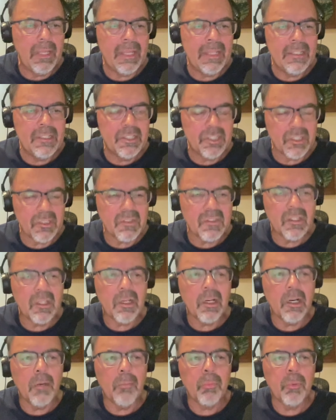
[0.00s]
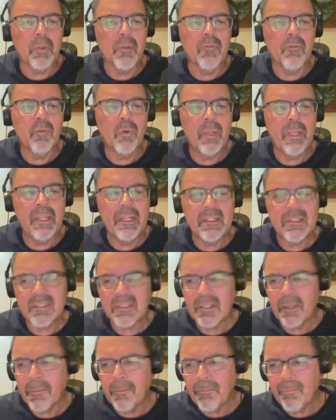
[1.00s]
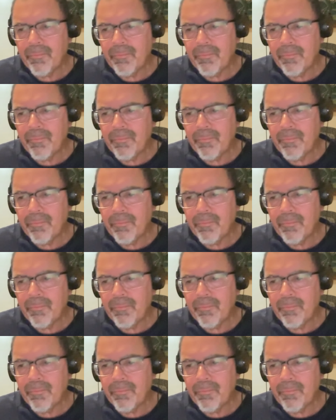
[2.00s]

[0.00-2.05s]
in just a couple of weeks.